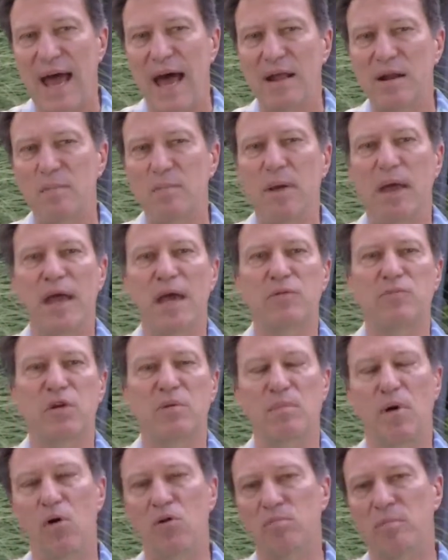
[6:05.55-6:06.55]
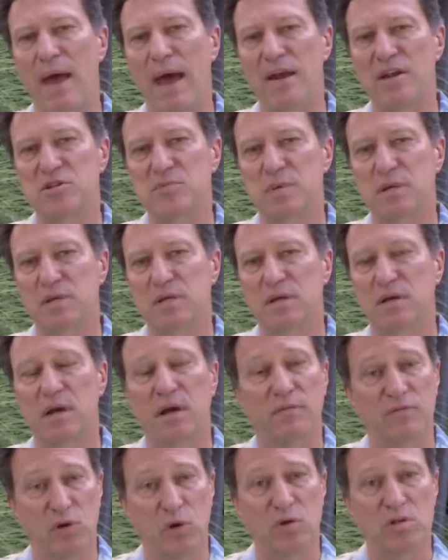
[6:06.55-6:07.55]
out-of-band remote management
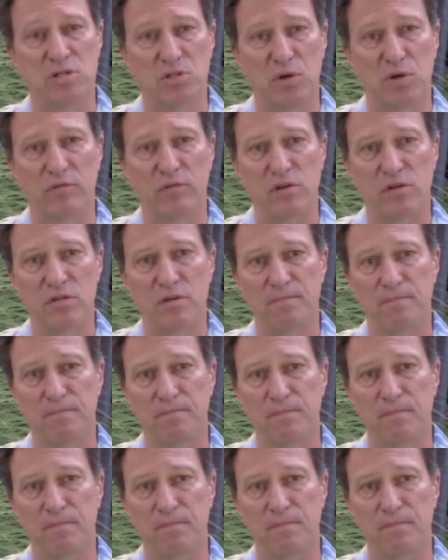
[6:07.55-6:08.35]
of your servers.